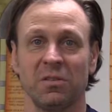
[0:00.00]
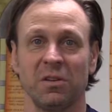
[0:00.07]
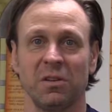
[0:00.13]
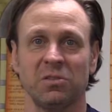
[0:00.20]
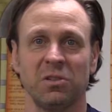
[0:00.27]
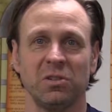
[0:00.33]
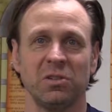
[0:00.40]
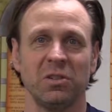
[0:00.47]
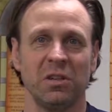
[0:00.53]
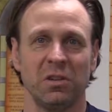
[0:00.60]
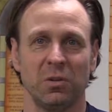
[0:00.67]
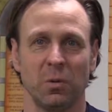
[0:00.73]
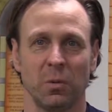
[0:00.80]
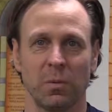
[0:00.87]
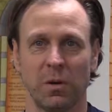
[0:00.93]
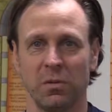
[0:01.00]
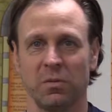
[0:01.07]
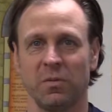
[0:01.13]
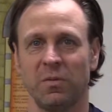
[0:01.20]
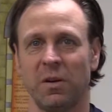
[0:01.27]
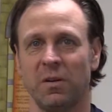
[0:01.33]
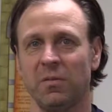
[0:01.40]
such as Theodore
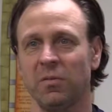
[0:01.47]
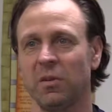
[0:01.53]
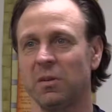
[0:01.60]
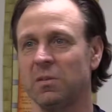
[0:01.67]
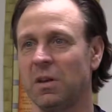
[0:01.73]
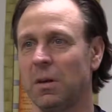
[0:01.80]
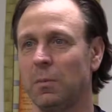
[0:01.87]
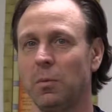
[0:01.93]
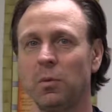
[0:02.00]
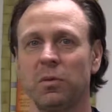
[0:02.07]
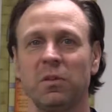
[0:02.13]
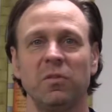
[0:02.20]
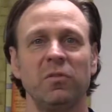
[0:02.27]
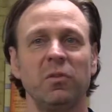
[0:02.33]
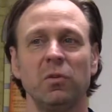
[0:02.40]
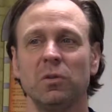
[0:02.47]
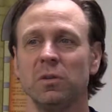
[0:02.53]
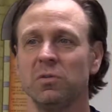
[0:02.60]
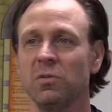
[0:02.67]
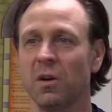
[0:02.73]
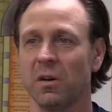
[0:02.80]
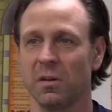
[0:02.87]
Roosevelt, for example, with the Food
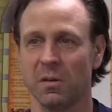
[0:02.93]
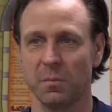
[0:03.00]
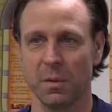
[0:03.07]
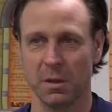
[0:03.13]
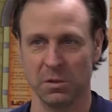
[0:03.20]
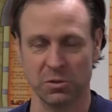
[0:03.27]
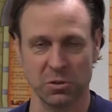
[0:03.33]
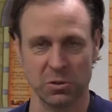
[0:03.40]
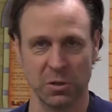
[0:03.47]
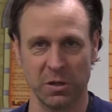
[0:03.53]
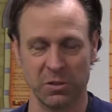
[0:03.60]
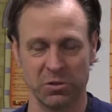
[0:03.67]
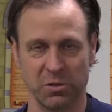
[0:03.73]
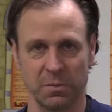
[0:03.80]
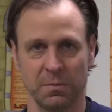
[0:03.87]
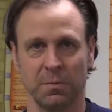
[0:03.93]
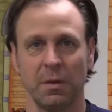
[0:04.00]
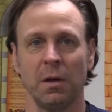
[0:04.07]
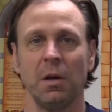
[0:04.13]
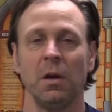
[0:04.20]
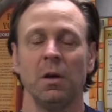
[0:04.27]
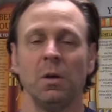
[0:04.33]
and Drug Administration.
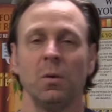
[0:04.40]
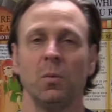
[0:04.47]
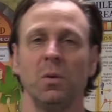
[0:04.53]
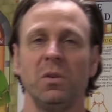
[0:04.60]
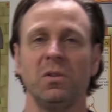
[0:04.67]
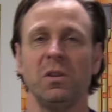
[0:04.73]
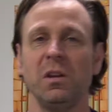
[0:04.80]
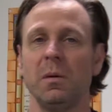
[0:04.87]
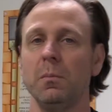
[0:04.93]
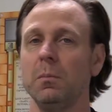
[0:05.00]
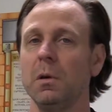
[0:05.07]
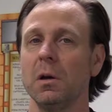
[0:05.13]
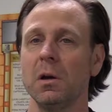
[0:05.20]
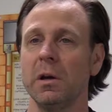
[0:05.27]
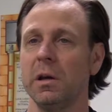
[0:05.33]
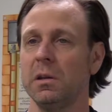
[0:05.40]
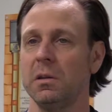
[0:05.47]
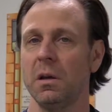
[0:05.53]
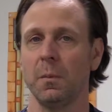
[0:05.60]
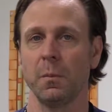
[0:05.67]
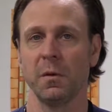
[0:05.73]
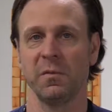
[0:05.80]
We see a myriad
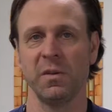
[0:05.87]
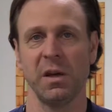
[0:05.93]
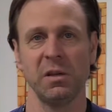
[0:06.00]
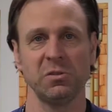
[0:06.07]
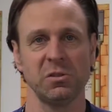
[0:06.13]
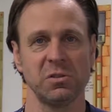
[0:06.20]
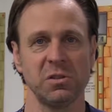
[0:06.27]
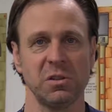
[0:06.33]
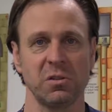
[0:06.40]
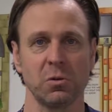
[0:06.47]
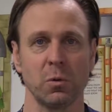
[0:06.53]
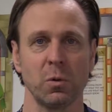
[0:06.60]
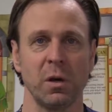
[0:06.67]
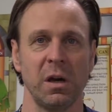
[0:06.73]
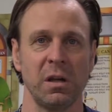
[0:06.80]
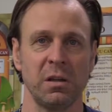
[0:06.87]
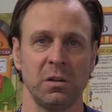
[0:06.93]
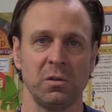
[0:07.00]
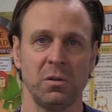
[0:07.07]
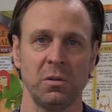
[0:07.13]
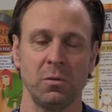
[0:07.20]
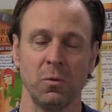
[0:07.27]
number of agencies
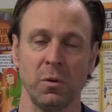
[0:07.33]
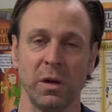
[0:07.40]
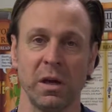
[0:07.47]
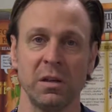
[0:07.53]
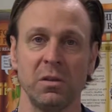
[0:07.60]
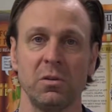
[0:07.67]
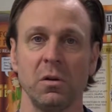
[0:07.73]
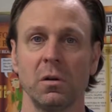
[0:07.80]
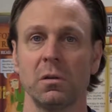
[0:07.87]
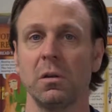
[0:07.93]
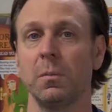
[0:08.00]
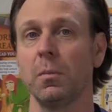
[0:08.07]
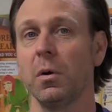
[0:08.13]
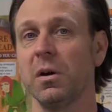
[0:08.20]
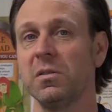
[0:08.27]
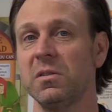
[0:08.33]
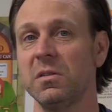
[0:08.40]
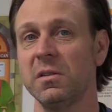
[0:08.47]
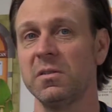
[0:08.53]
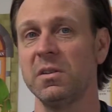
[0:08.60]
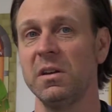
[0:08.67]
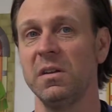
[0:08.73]
created during the
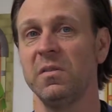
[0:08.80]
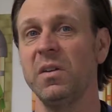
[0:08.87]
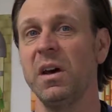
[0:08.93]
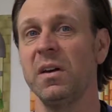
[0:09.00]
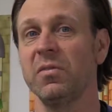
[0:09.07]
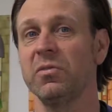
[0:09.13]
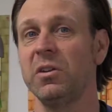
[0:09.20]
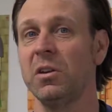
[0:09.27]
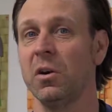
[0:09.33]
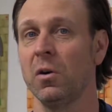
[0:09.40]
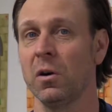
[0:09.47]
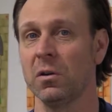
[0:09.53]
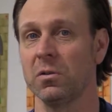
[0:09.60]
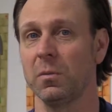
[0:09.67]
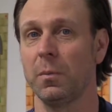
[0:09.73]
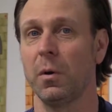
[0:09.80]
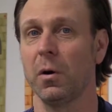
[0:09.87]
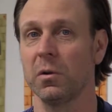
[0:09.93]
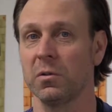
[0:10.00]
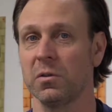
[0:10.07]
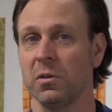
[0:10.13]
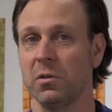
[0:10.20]
presidency of FDR as a
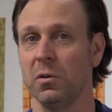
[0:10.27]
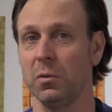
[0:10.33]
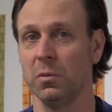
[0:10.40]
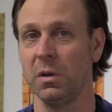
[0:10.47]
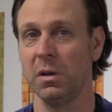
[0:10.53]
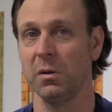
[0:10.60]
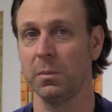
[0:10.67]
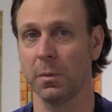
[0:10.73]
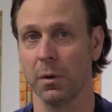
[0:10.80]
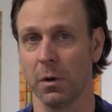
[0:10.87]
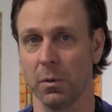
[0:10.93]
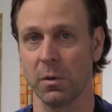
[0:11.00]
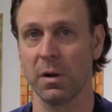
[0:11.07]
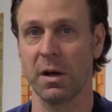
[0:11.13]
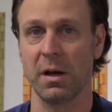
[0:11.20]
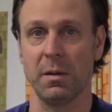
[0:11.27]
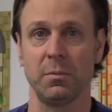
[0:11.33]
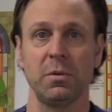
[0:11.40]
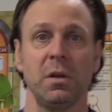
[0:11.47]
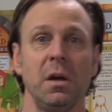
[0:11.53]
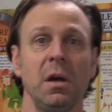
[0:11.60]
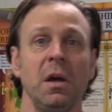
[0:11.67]
part of the New Deal
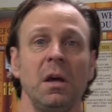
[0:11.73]
programs.